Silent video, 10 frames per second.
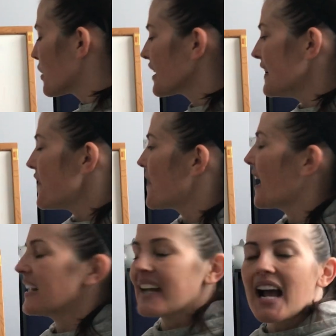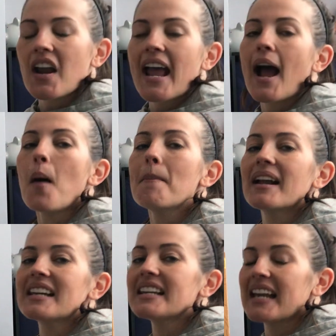we're going to find out how
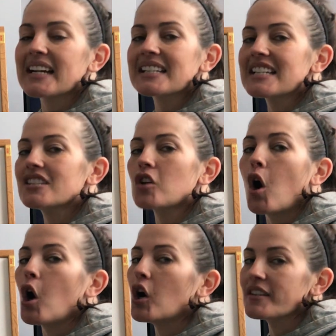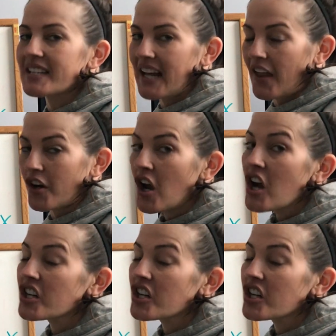many candies all together.